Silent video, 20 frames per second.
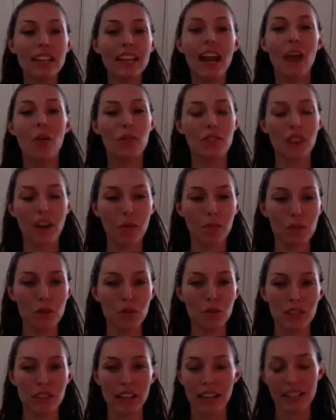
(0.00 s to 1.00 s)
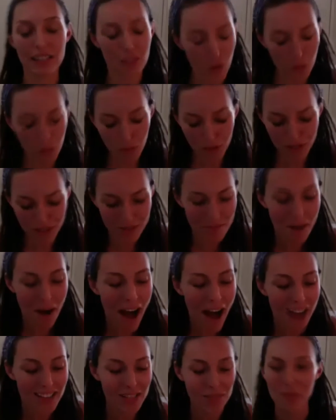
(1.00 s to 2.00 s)
out without music. It's almost
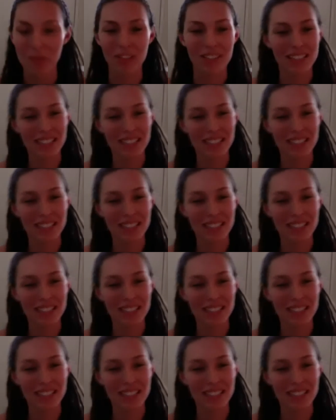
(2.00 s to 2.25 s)
impossible. It's